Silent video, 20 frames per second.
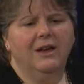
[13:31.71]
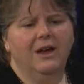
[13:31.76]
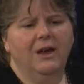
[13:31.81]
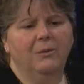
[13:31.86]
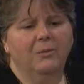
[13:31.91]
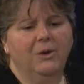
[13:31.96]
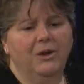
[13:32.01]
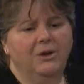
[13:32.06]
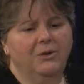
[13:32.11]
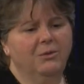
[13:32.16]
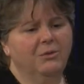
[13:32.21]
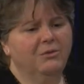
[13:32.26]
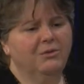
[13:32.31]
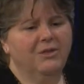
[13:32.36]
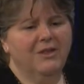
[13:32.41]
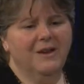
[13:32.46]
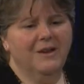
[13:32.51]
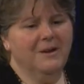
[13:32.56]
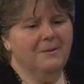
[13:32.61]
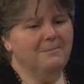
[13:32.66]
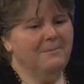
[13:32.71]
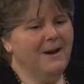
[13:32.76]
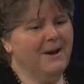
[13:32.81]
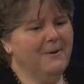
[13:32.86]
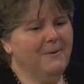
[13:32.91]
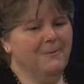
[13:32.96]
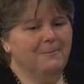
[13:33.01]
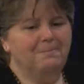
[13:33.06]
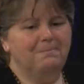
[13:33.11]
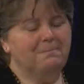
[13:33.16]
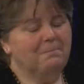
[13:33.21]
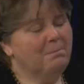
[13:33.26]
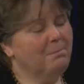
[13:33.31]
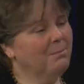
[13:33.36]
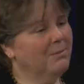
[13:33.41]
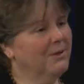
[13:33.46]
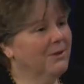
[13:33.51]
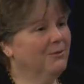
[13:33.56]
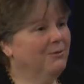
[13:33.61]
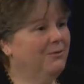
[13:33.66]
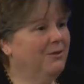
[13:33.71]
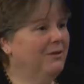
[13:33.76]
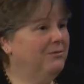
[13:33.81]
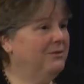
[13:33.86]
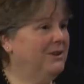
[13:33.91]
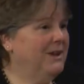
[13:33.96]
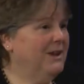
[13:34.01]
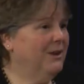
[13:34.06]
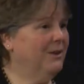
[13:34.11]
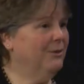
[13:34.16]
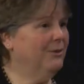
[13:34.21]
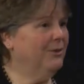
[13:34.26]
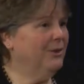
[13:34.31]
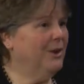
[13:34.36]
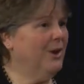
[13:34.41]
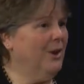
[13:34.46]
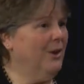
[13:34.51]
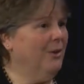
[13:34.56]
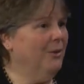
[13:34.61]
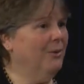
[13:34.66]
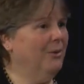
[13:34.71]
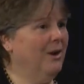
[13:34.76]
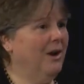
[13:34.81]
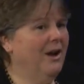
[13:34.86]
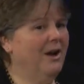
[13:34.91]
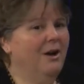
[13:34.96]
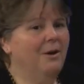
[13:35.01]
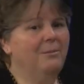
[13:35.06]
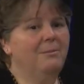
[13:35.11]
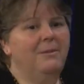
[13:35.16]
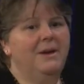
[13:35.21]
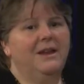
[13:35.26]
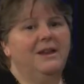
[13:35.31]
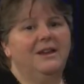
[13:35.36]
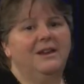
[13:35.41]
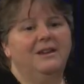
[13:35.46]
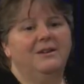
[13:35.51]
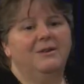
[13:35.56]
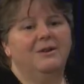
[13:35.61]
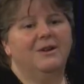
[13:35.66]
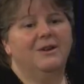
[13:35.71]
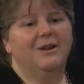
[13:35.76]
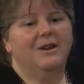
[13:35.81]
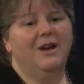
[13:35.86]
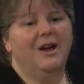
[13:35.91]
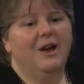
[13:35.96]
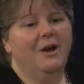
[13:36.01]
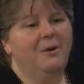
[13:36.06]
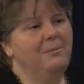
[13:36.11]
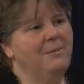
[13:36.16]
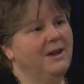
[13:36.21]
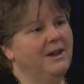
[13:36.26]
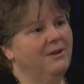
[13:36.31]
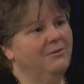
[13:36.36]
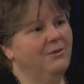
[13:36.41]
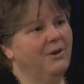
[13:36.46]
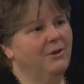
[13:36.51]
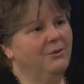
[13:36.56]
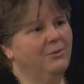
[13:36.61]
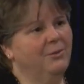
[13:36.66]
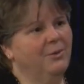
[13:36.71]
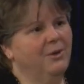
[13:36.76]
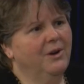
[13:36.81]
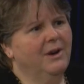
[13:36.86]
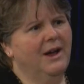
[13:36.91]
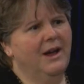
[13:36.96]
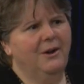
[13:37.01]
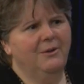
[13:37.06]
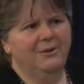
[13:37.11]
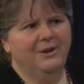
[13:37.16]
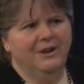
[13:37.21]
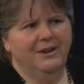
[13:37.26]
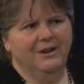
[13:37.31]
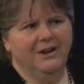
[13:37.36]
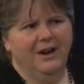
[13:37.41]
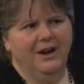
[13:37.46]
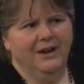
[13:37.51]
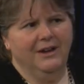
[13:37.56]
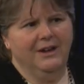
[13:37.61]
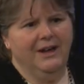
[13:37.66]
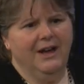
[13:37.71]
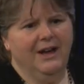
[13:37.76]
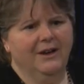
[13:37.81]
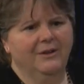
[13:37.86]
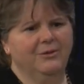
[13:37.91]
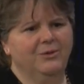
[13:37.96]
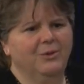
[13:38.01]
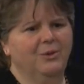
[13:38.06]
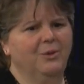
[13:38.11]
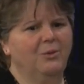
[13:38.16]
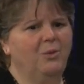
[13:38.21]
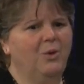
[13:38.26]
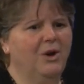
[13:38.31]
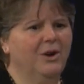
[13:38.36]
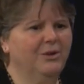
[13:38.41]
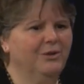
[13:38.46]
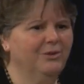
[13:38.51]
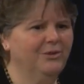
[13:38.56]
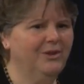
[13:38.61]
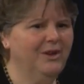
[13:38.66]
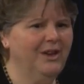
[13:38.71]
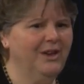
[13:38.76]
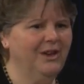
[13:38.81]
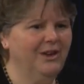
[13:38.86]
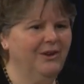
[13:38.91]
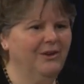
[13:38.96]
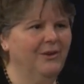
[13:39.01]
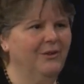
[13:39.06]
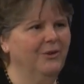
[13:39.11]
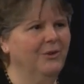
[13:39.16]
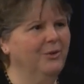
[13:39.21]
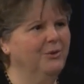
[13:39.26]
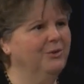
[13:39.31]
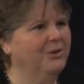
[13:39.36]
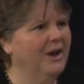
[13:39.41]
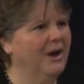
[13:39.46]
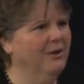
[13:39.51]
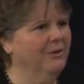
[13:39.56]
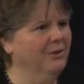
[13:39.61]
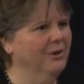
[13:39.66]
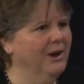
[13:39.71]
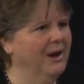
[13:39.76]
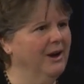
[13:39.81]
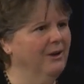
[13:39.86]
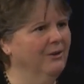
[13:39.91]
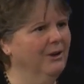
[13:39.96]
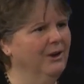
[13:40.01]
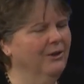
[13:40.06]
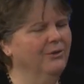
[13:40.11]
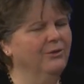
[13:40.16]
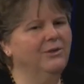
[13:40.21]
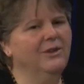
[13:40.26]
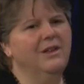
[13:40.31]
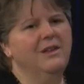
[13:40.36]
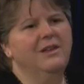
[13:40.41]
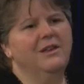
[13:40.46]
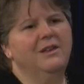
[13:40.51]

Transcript: And when you think about 50 years ago, how many of us were out in kayaks or water skiing on those outer areas?